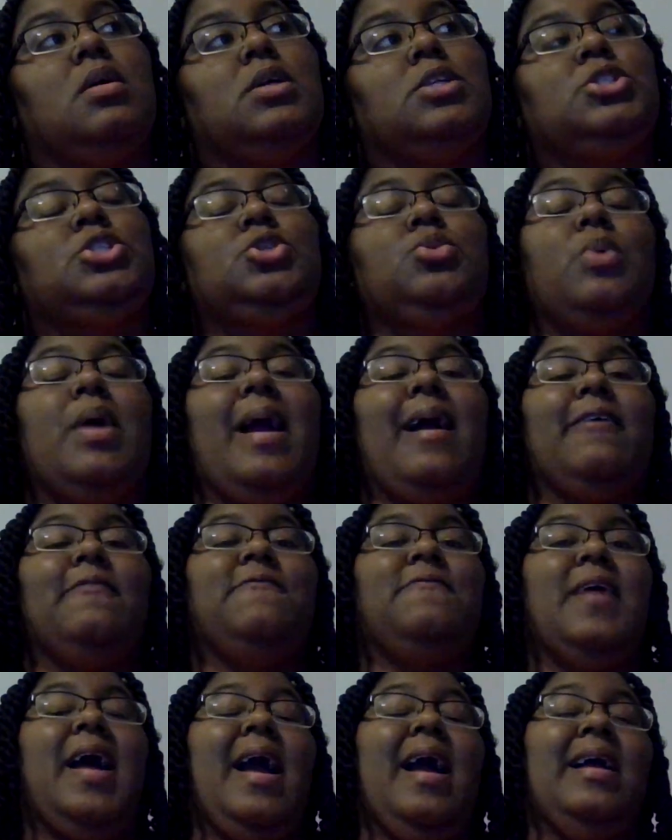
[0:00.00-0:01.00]
do I
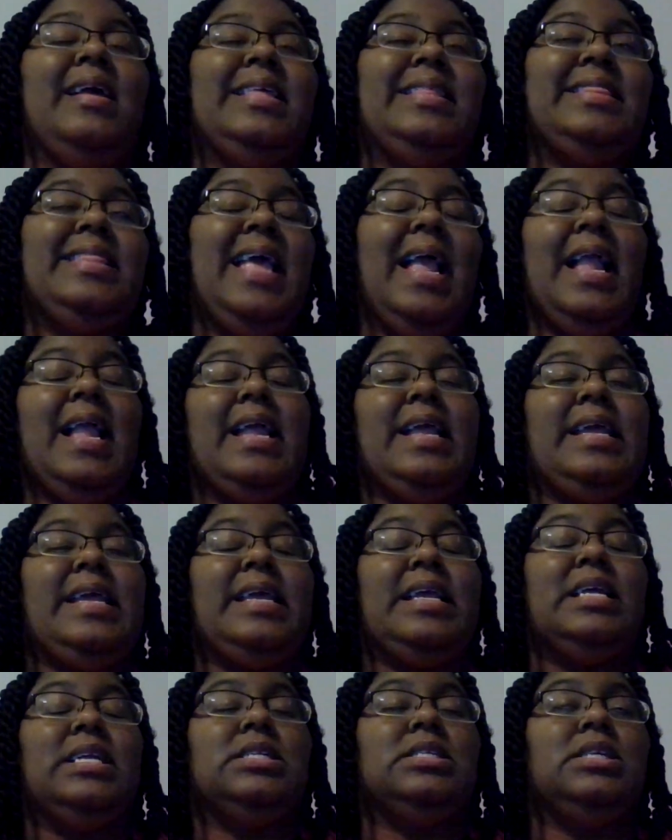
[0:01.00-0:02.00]
find that
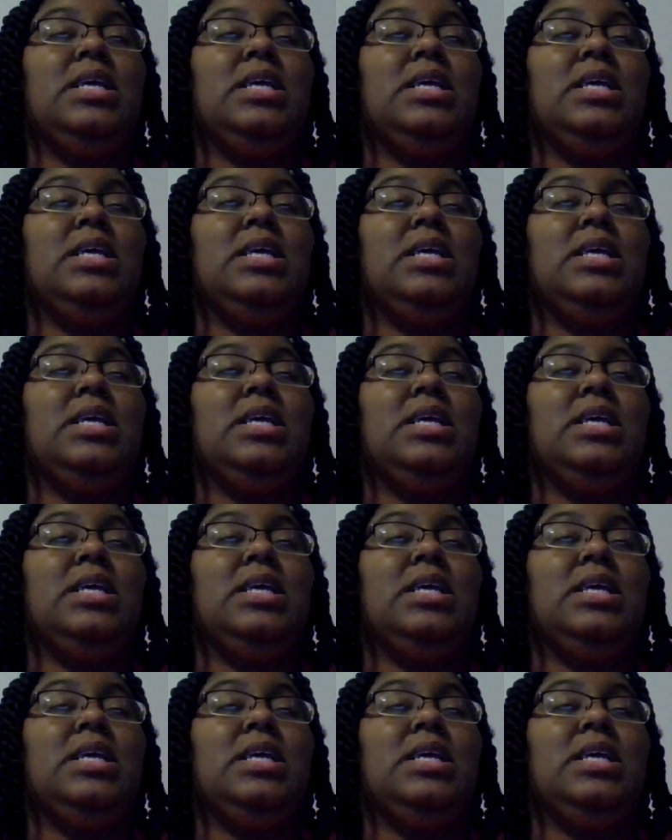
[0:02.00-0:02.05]
it